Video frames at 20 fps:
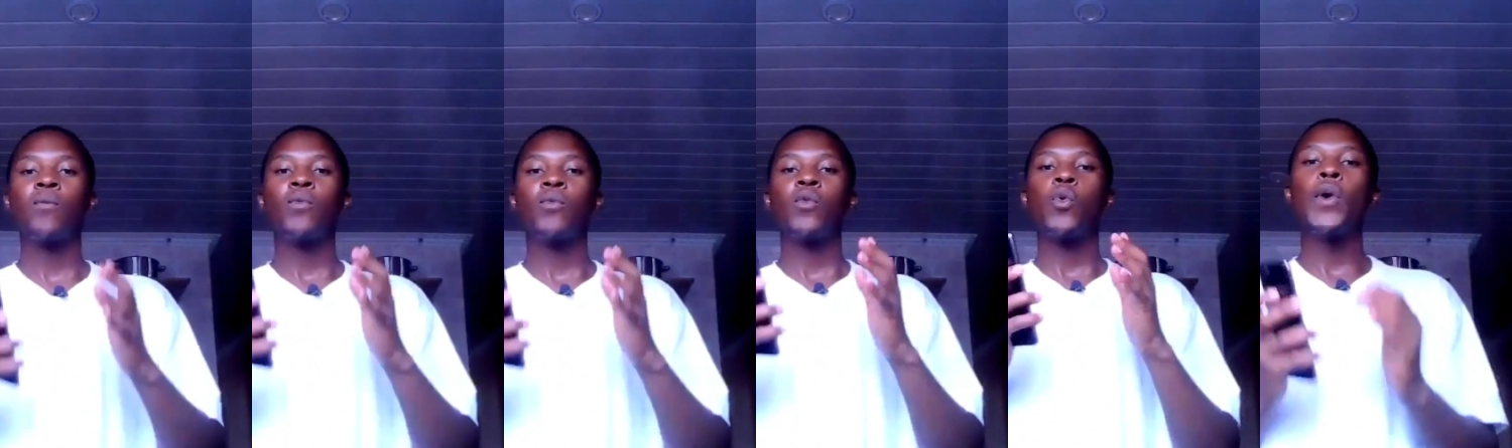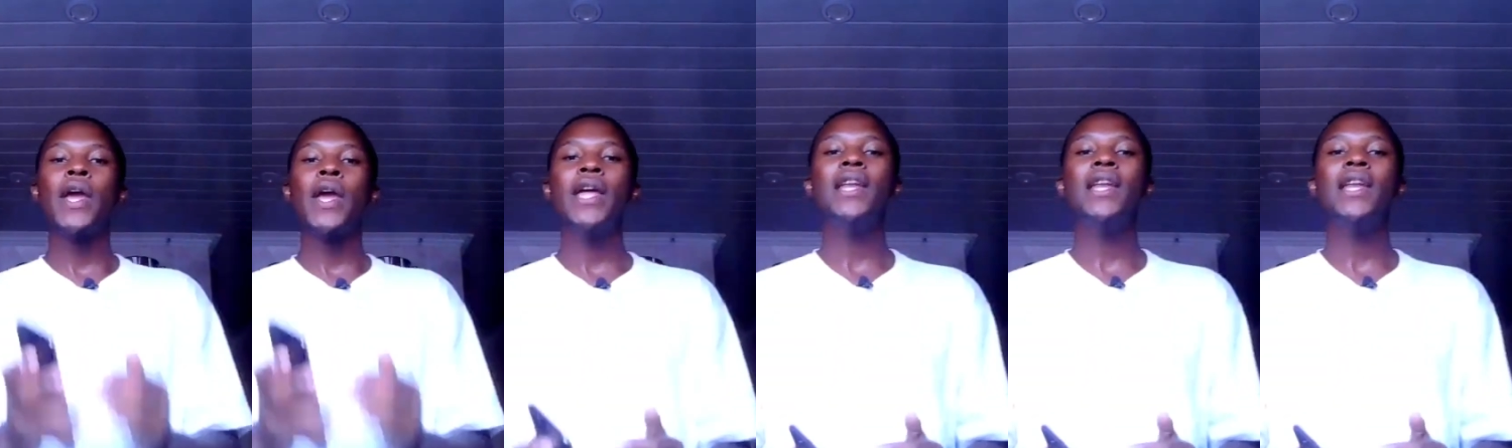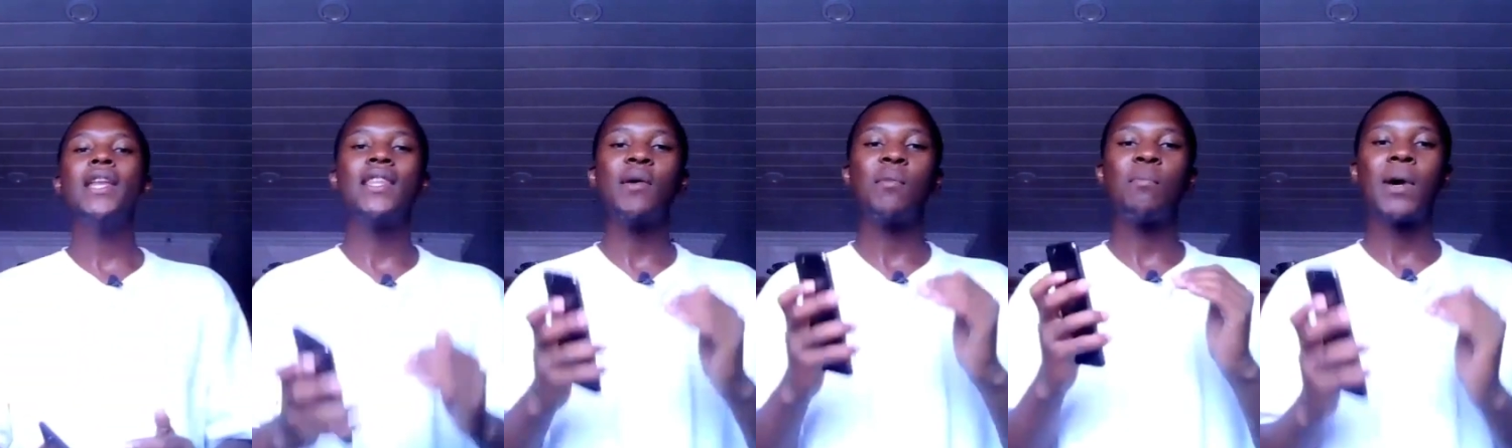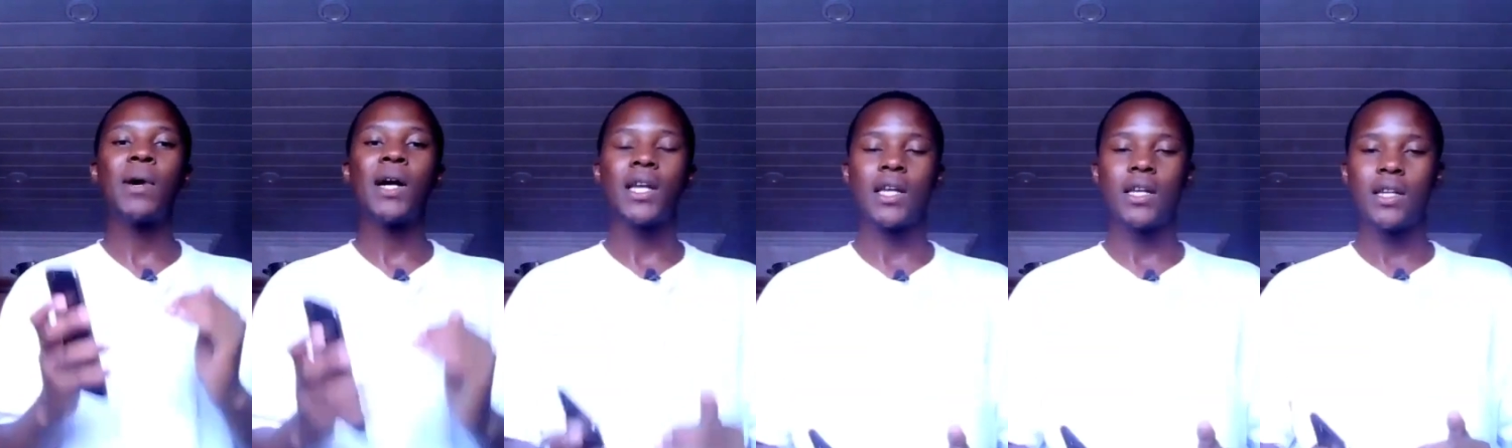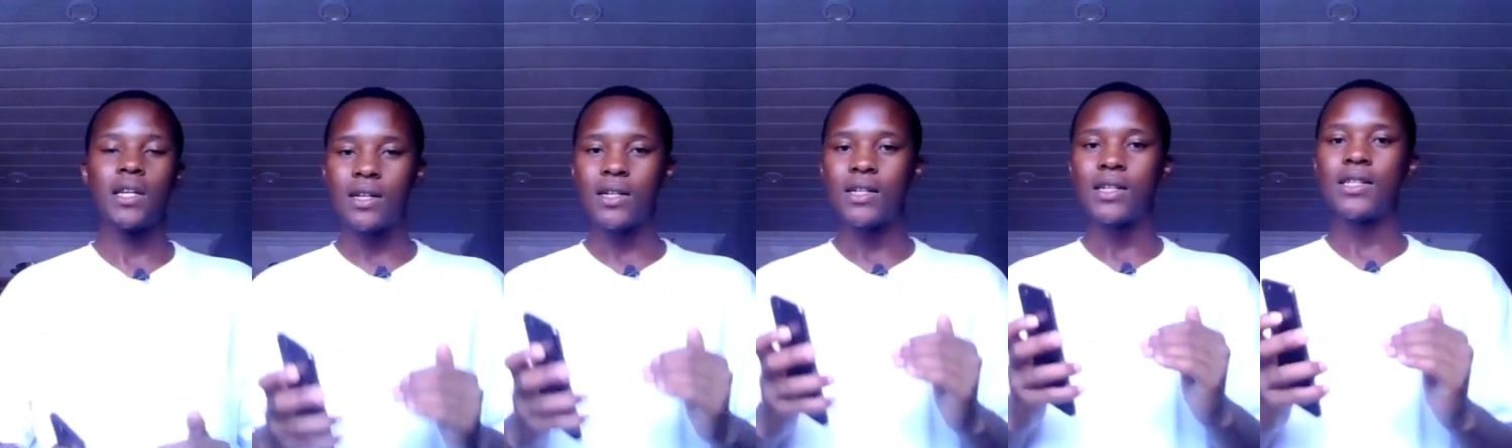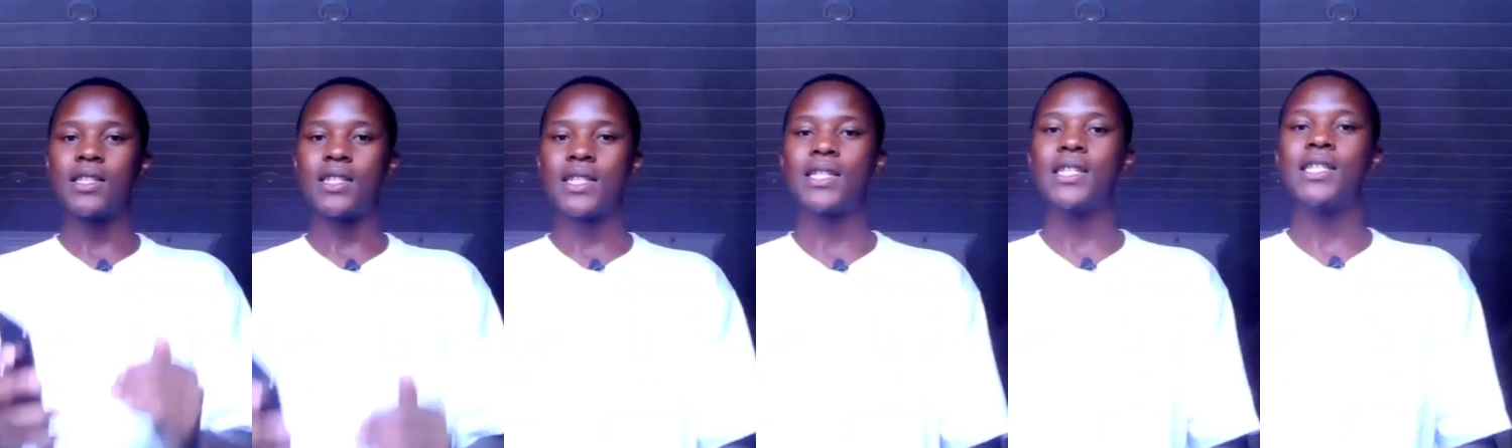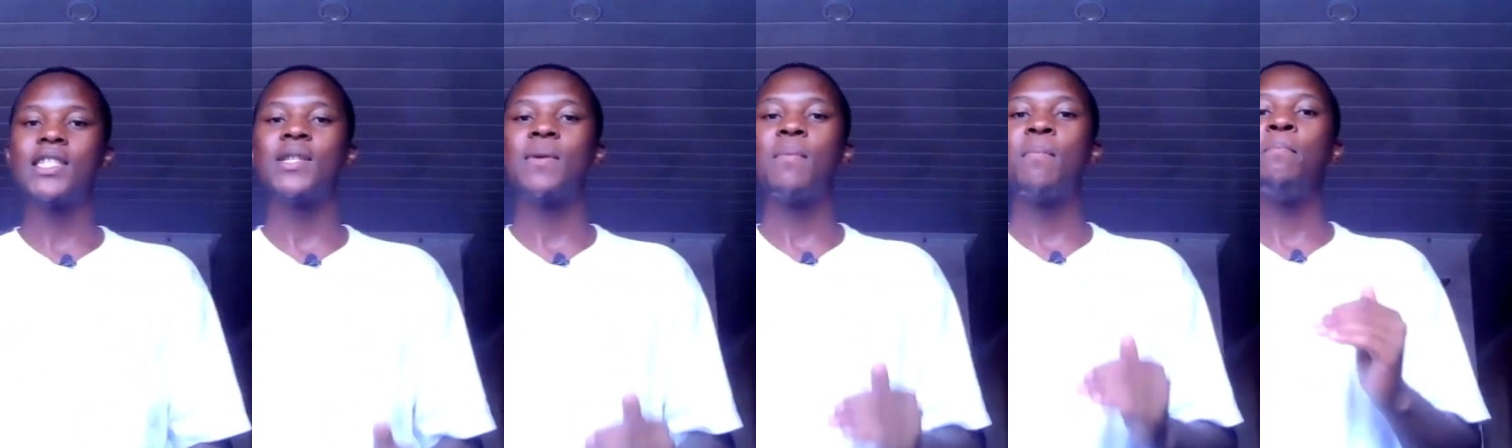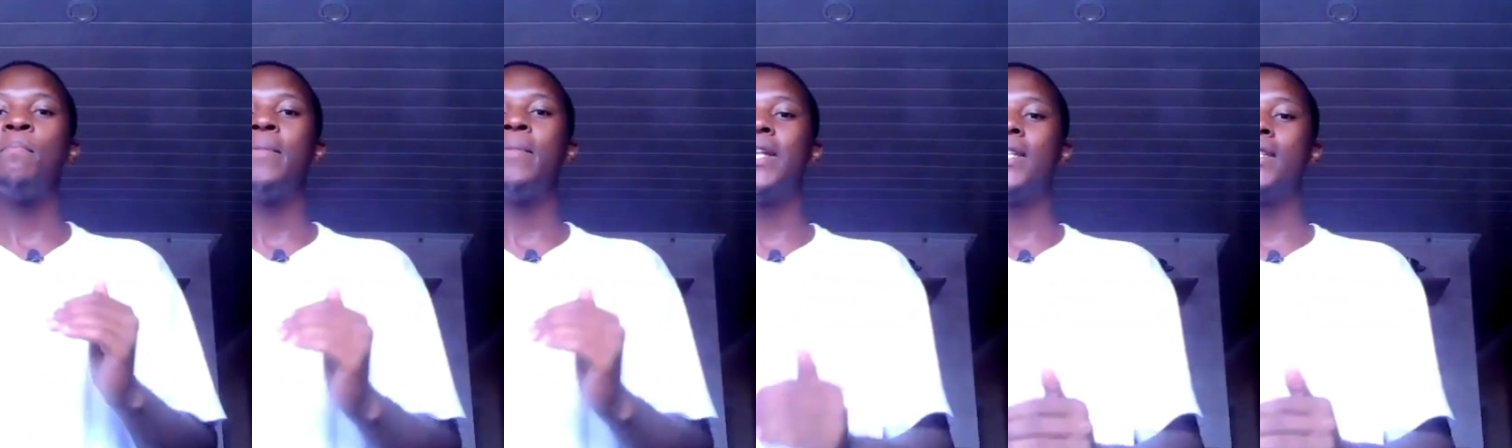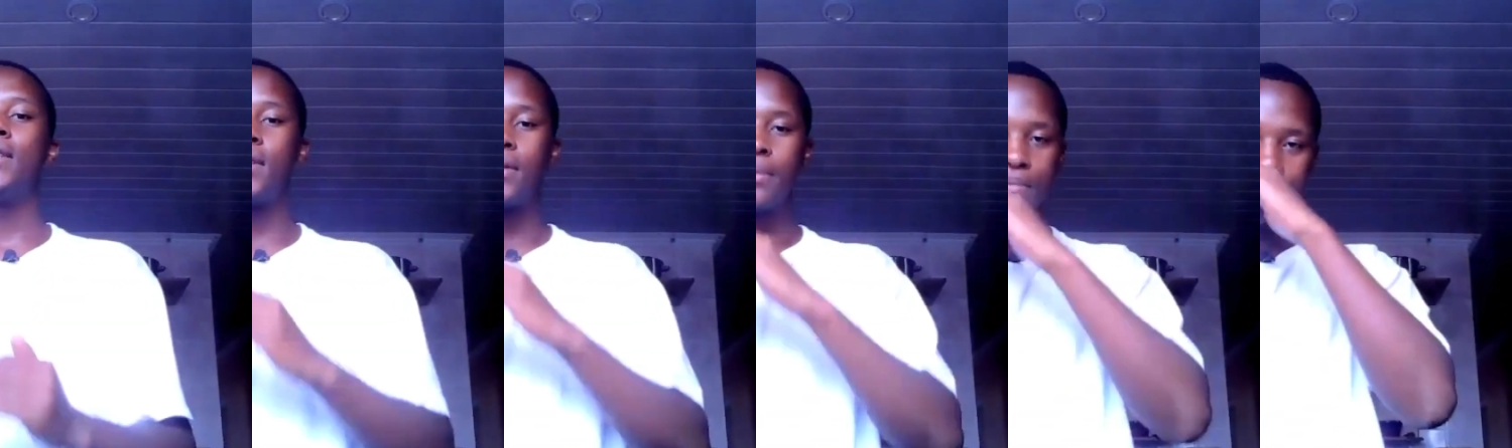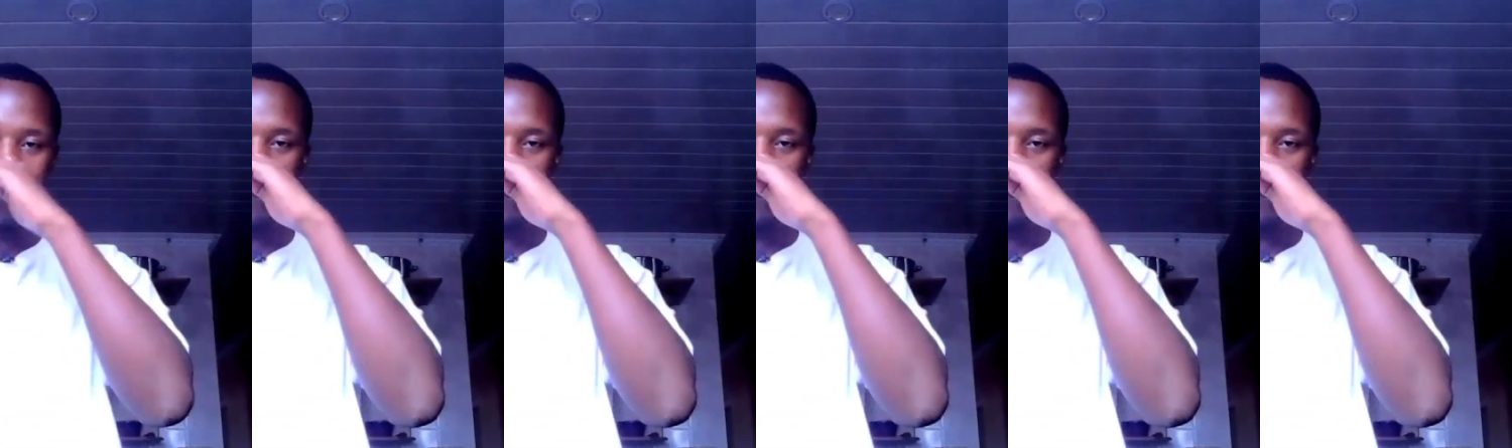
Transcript: when the market conditions meet